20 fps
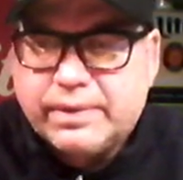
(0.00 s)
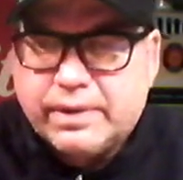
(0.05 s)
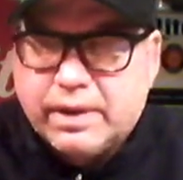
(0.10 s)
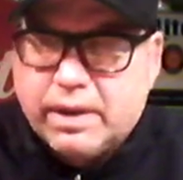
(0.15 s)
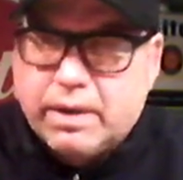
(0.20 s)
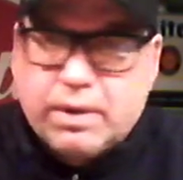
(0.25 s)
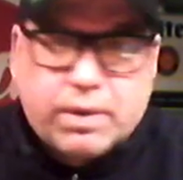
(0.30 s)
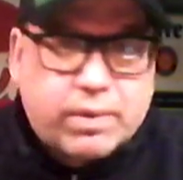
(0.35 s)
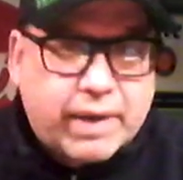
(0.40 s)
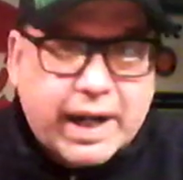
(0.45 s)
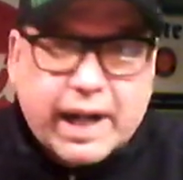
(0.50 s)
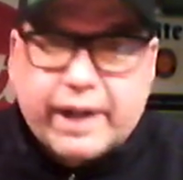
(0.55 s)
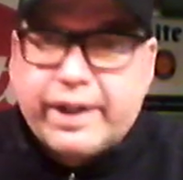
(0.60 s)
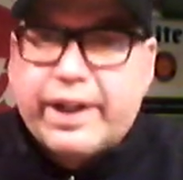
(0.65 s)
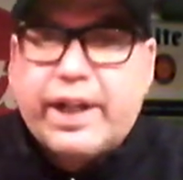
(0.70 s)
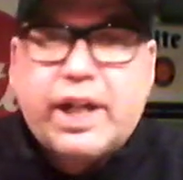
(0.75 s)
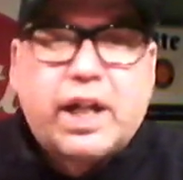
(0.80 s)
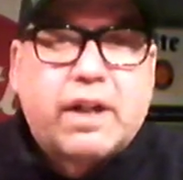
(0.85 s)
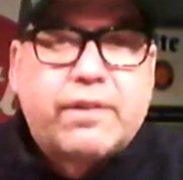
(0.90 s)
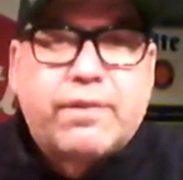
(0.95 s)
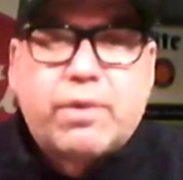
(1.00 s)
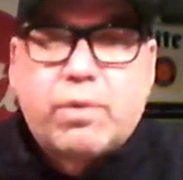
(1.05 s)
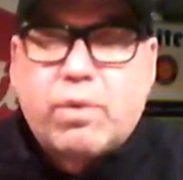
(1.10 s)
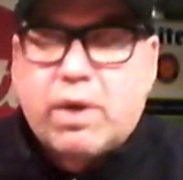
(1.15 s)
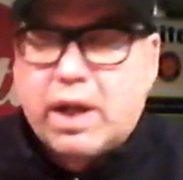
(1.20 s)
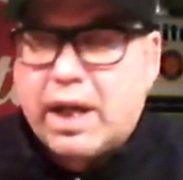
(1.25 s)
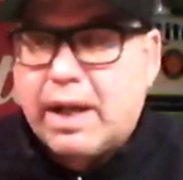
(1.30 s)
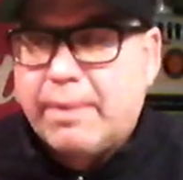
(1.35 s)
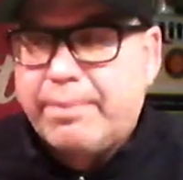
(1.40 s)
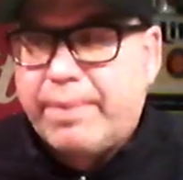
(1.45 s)
around here for
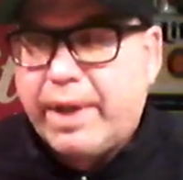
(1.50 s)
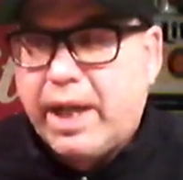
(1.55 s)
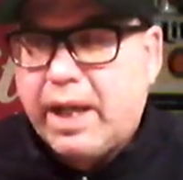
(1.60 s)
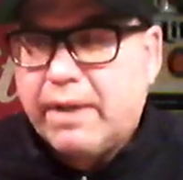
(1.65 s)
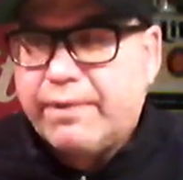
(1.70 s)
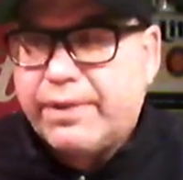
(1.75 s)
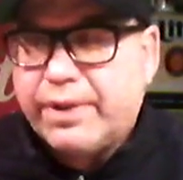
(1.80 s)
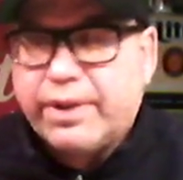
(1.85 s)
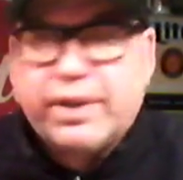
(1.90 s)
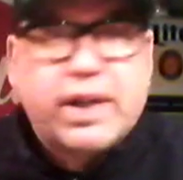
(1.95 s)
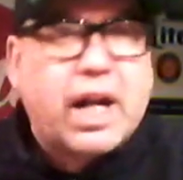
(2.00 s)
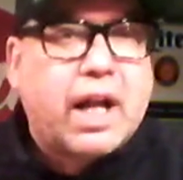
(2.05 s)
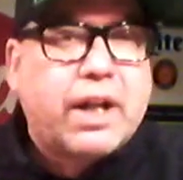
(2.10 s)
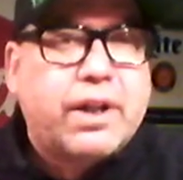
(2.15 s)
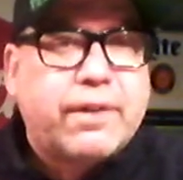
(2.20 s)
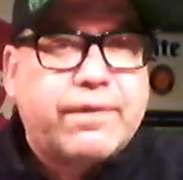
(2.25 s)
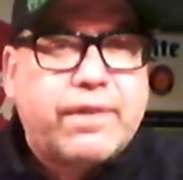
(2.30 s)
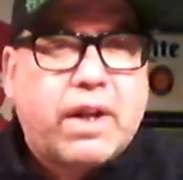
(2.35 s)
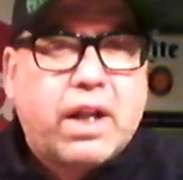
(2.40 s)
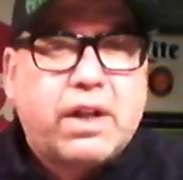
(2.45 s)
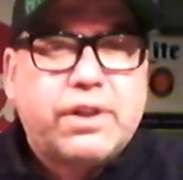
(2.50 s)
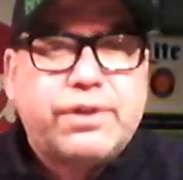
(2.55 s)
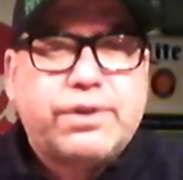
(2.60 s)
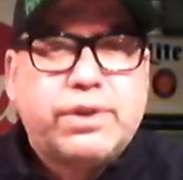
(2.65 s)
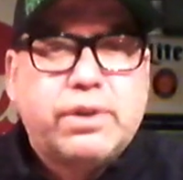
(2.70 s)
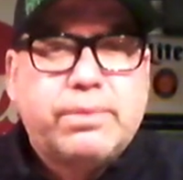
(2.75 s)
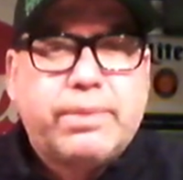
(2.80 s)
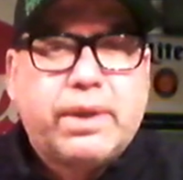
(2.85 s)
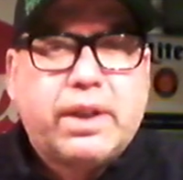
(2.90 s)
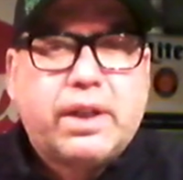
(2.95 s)
what I'm paying for your Not Your Father's
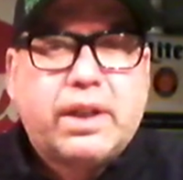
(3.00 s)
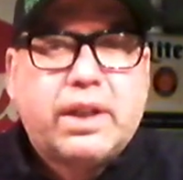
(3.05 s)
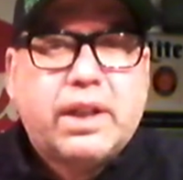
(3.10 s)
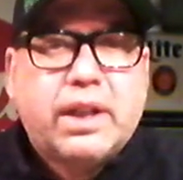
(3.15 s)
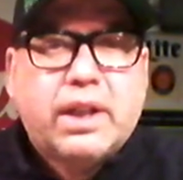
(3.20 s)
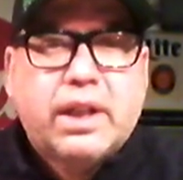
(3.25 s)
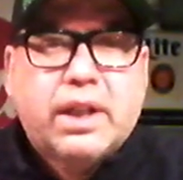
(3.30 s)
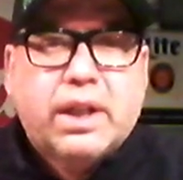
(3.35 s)
root beer